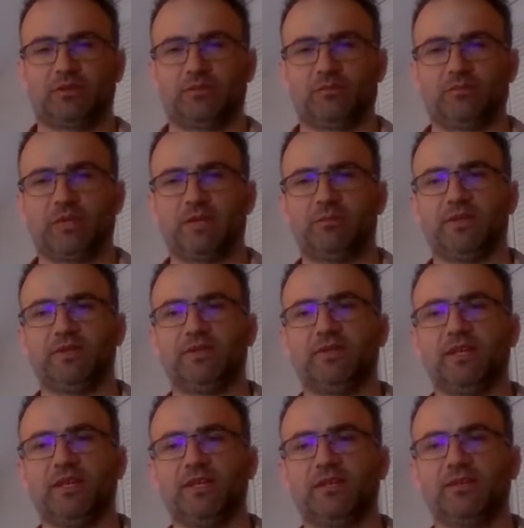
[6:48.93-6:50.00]
by
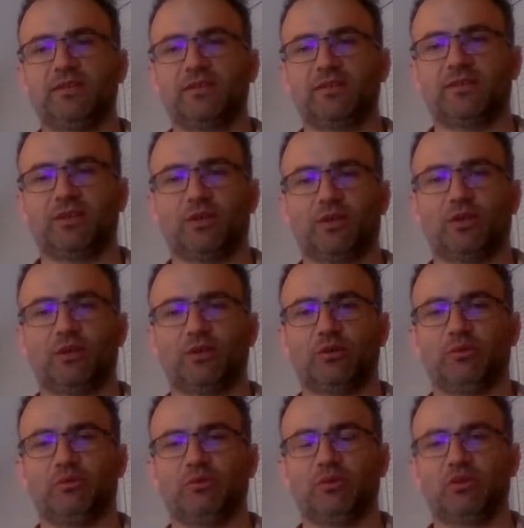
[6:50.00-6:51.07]
mistakes,
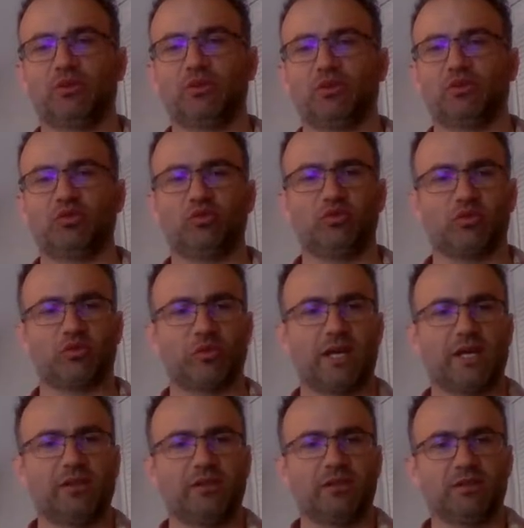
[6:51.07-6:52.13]
your
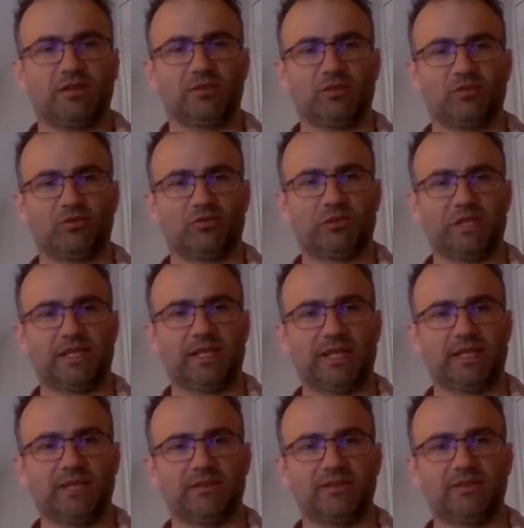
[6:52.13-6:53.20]
trial will
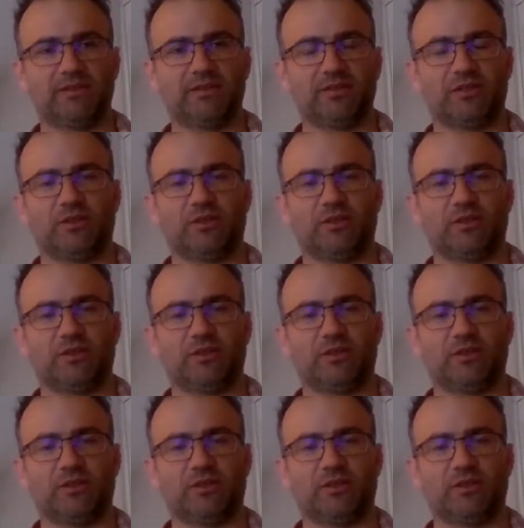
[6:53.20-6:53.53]
land